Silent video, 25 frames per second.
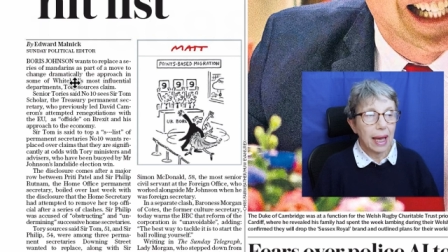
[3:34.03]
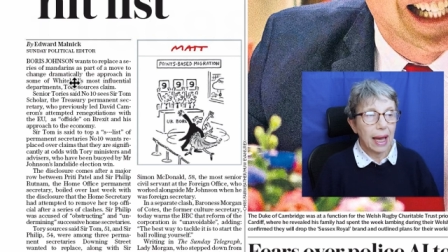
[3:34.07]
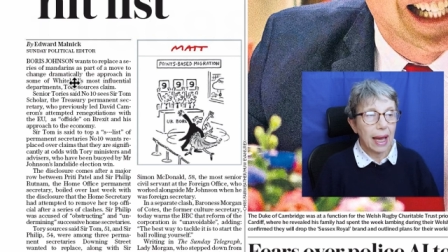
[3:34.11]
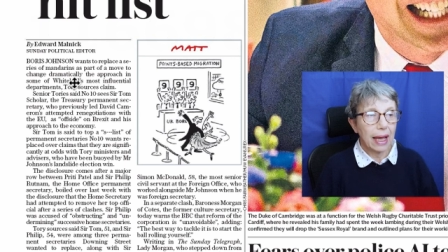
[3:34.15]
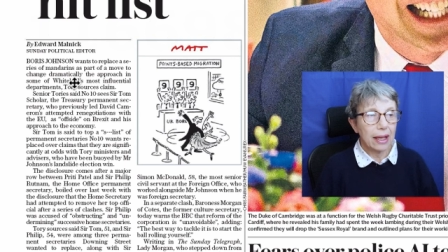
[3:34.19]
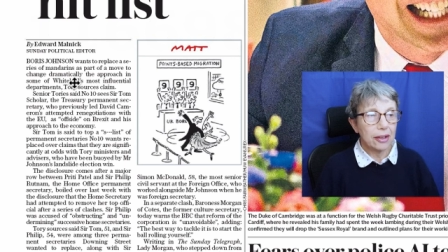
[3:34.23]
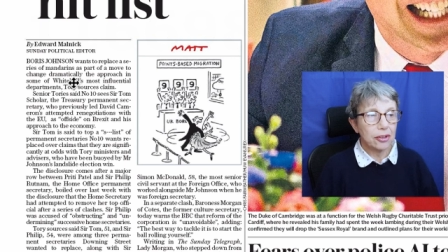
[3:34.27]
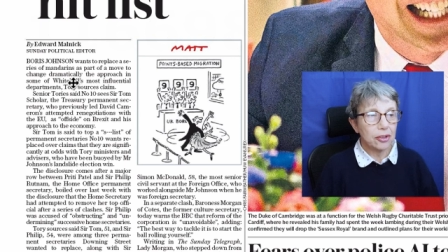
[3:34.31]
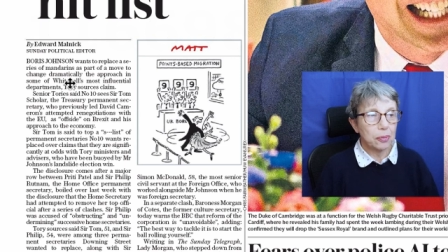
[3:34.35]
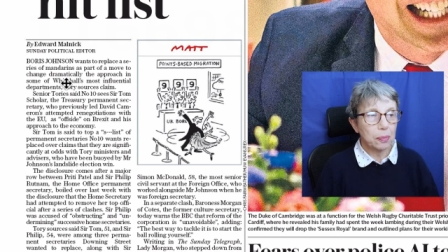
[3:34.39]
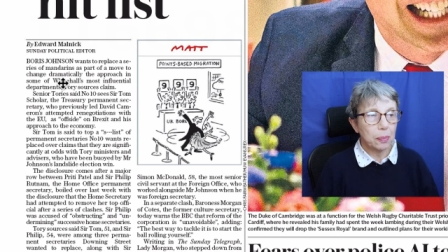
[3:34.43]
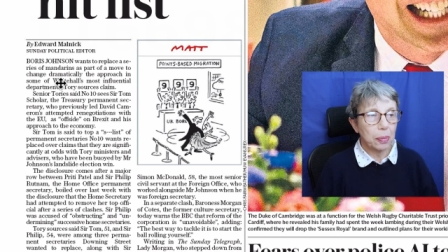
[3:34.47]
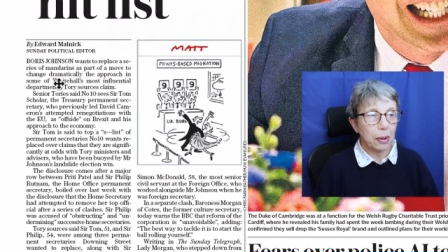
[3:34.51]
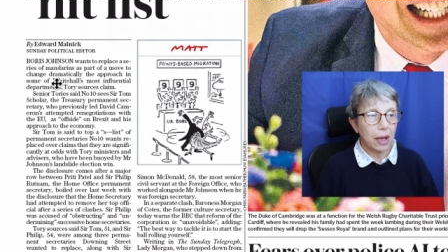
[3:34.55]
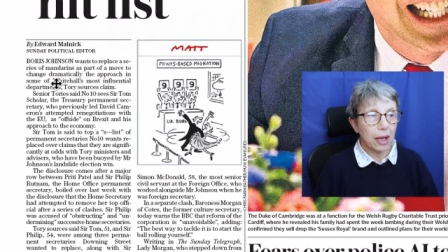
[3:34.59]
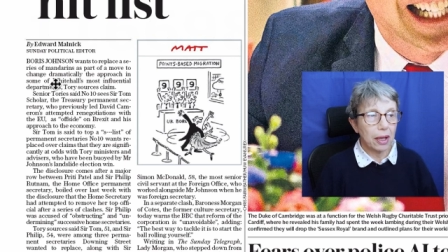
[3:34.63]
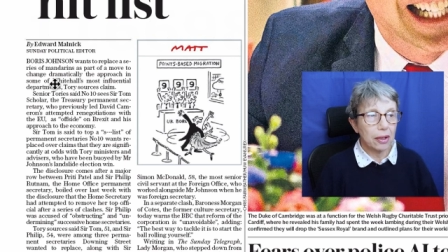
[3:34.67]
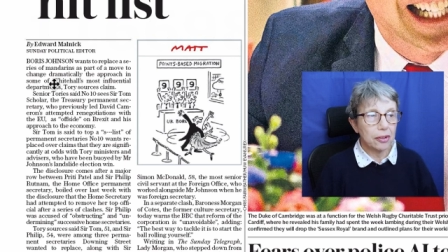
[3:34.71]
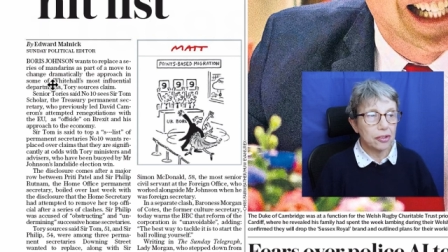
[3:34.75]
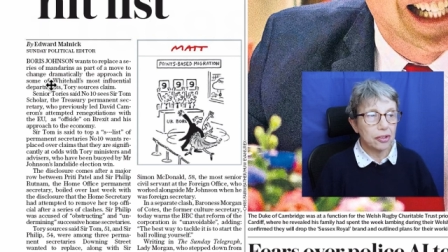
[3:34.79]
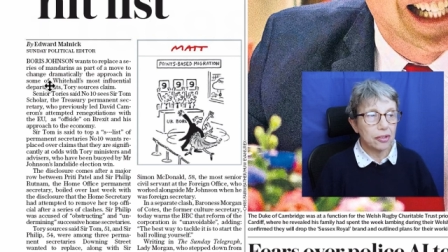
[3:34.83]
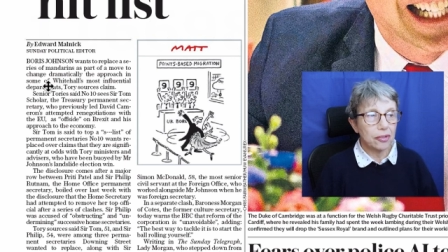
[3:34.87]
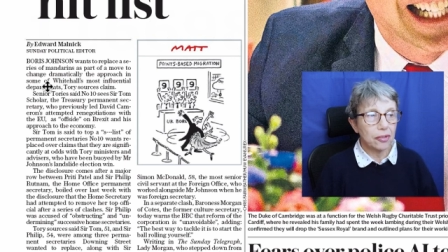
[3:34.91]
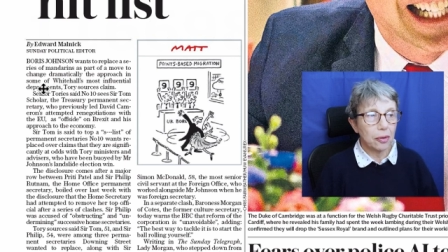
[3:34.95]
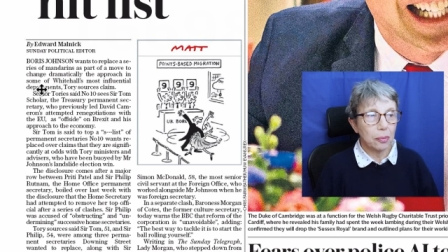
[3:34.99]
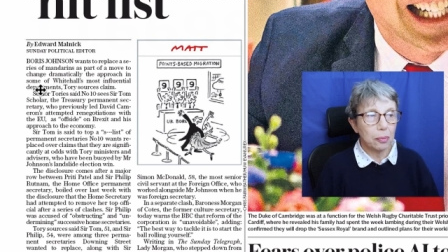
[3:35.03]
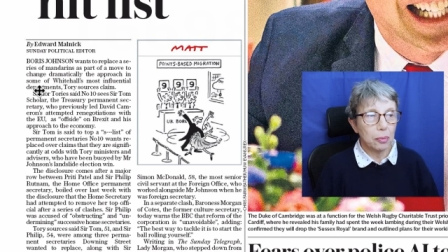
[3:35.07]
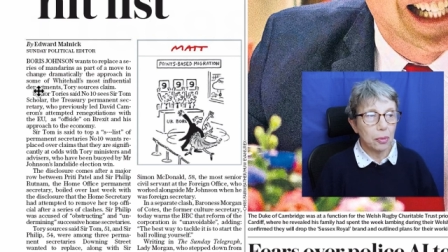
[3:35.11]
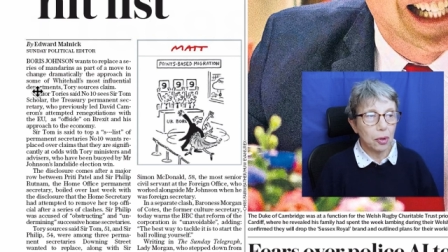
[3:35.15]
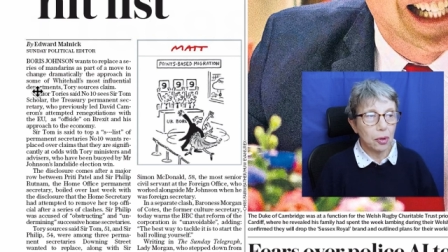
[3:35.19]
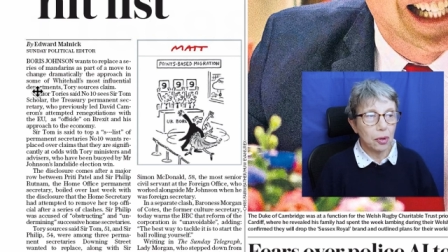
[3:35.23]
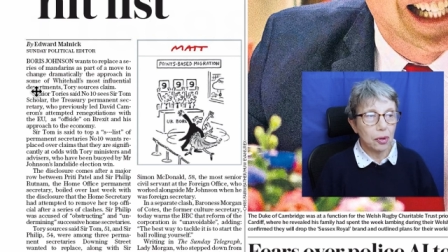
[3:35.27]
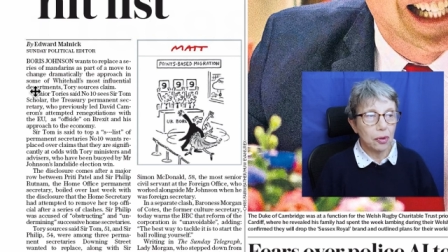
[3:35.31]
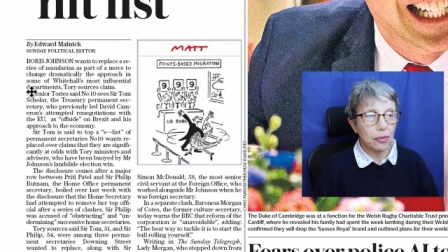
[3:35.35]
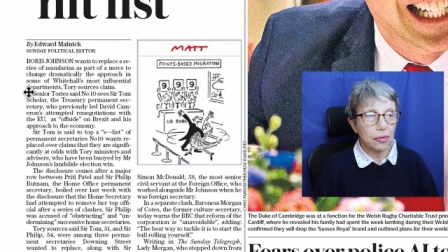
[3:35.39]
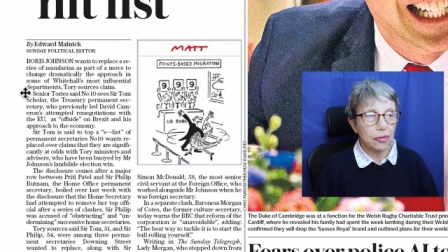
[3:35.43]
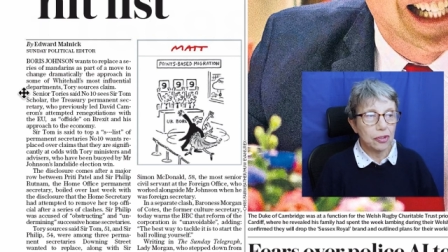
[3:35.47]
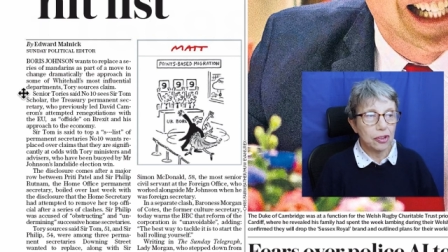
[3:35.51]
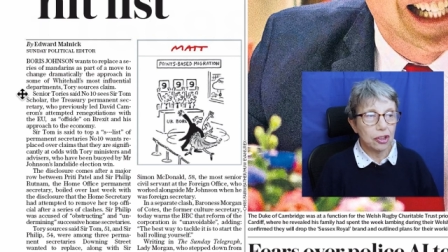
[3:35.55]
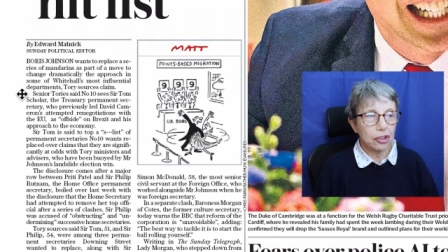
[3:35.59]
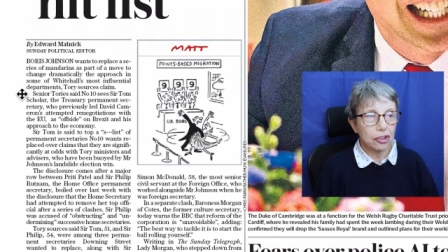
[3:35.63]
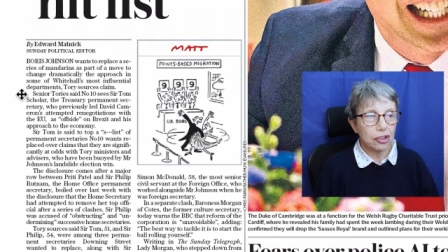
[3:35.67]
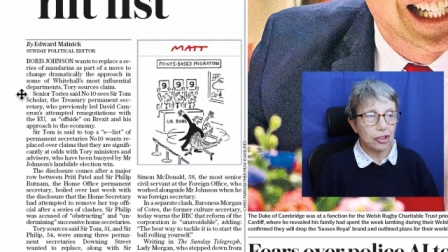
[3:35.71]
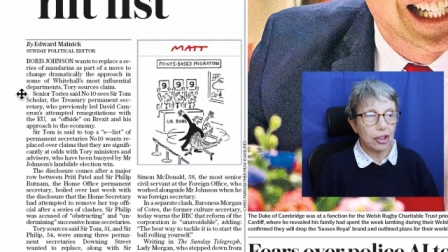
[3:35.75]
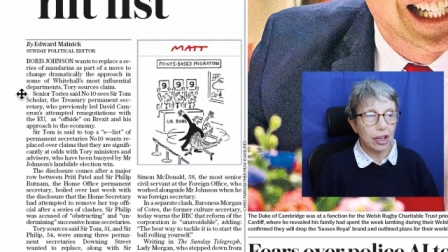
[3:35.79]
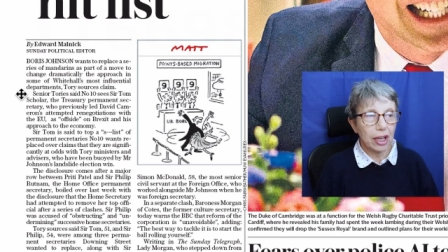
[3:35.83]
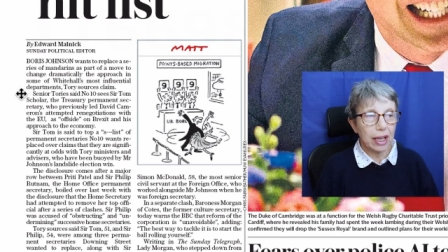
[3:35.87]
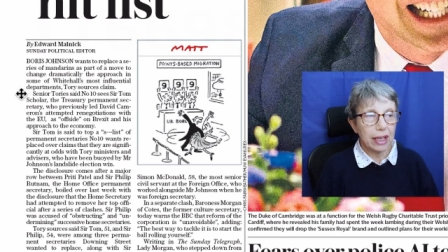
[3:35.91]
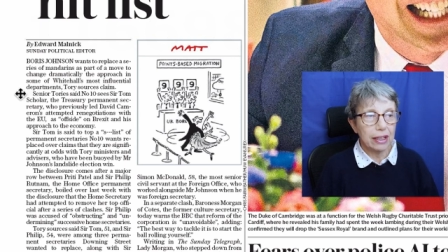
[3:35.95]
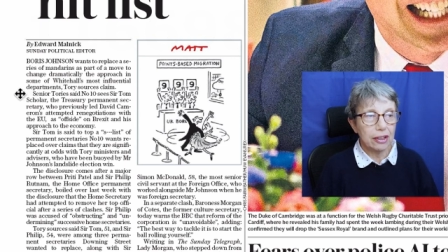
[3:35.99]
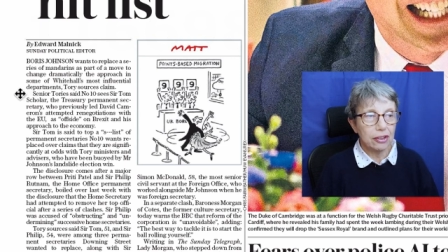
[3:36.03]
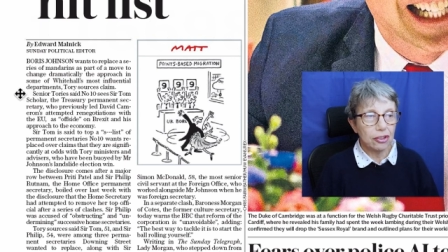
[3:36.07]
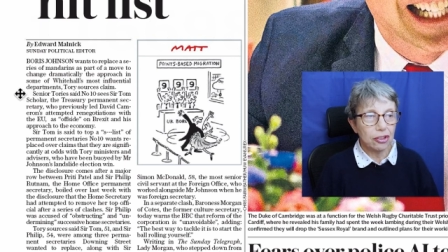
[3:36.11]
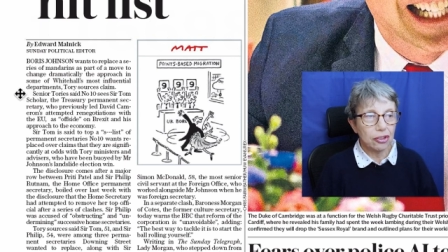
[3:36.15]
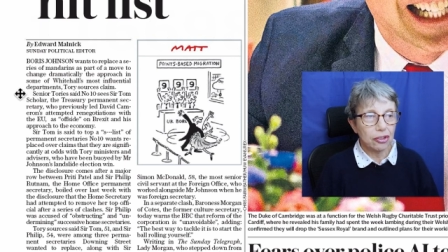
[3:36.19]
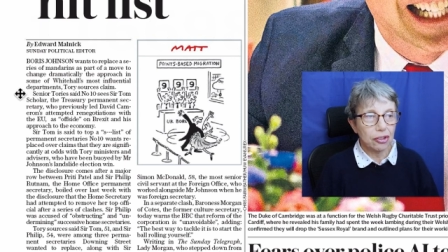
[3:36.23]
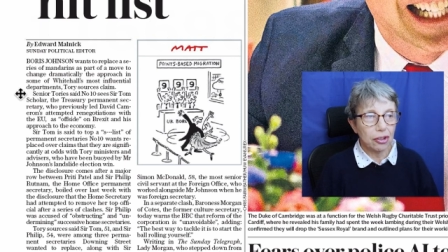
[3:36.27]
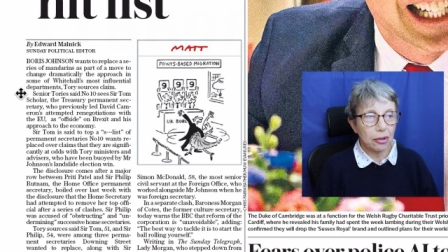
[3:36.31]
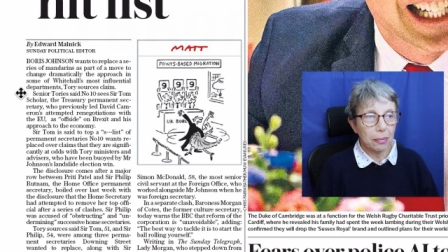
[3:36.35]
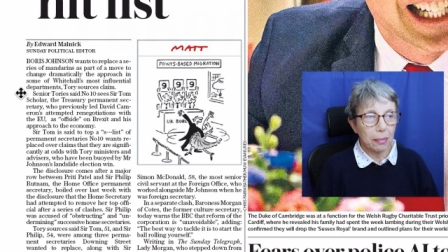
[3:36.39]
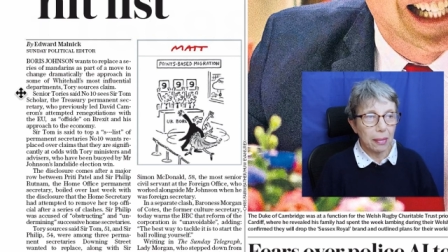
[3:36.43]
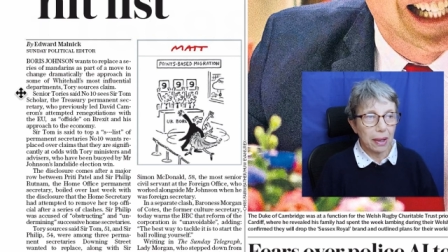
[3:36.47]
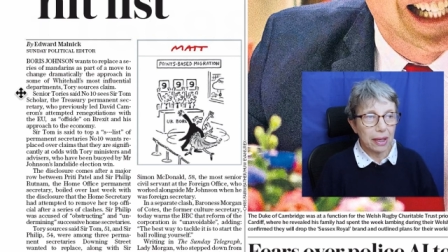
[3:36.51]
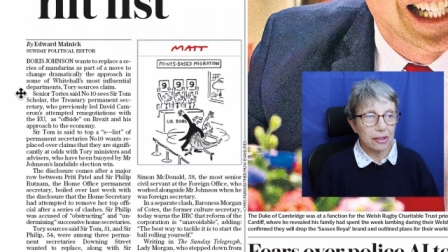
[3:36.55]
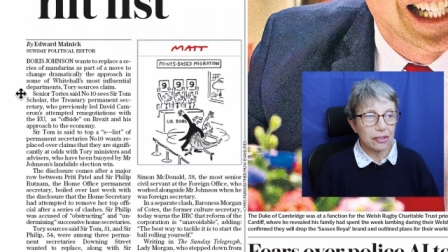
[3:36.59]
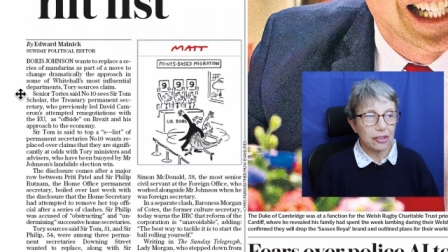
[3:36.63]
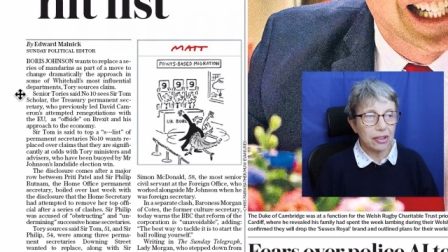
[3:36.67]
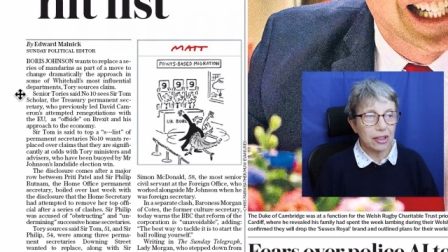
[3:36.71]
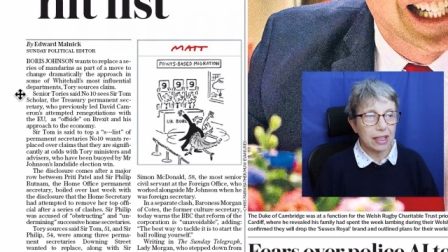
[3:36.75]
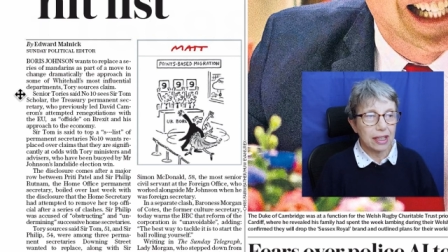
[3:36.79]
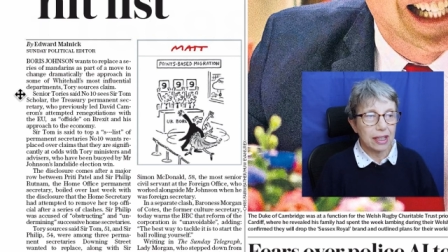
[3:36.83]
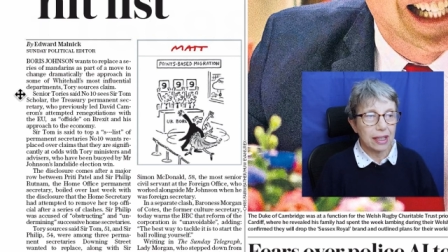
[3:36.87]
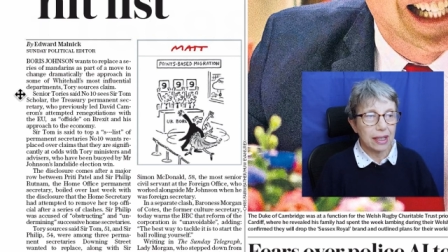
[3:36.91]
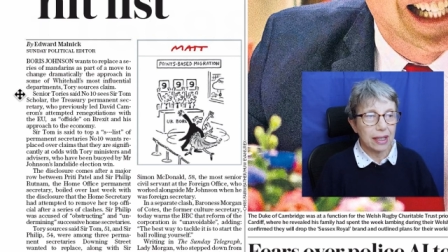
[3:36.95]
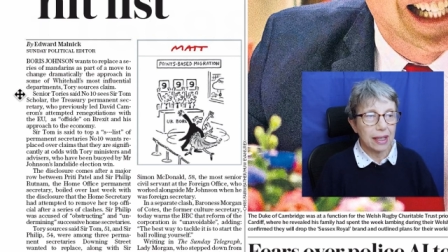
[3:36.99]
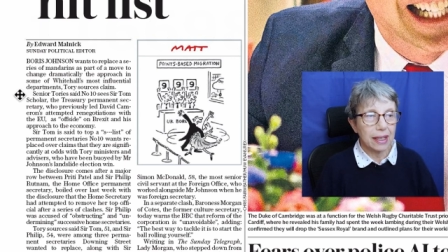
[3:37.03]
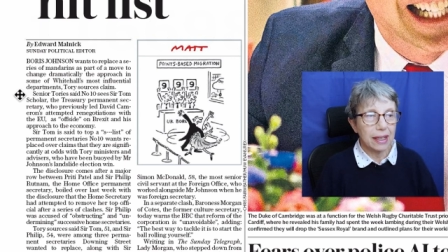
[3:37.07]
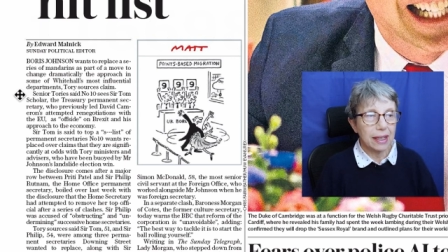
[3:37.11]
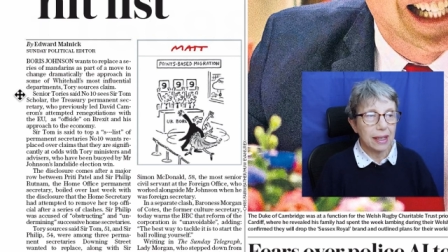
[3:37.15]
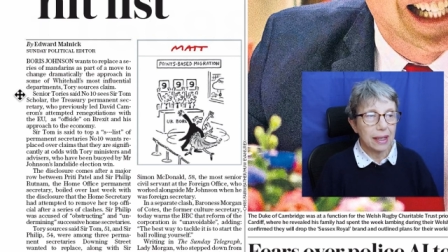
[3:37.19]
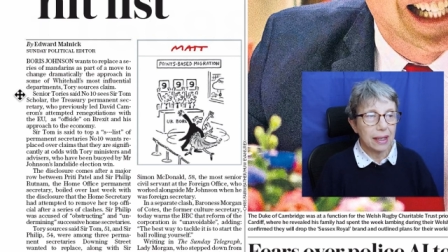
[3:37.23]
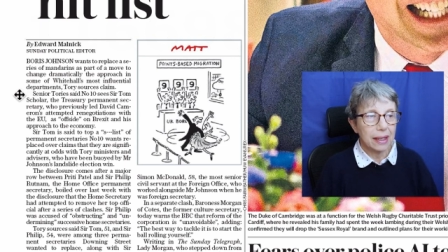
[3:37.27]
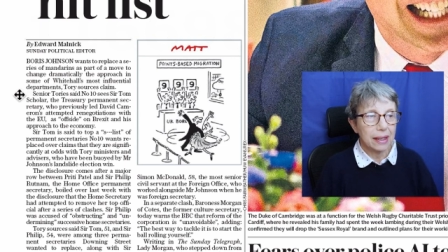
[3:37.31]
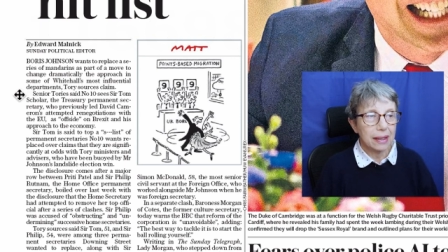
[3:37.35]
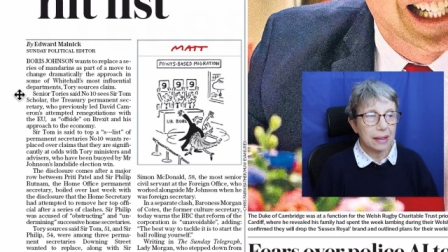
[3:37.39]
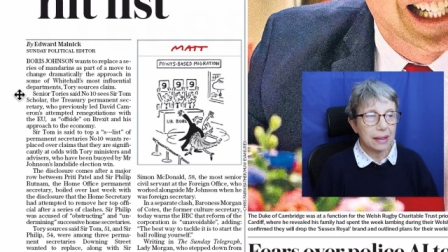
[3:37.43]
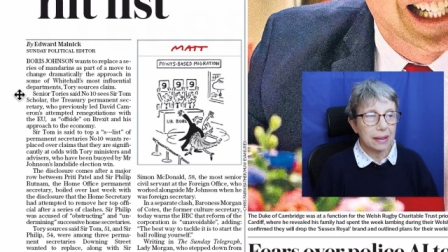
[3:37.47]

as part of a move to change dramatically.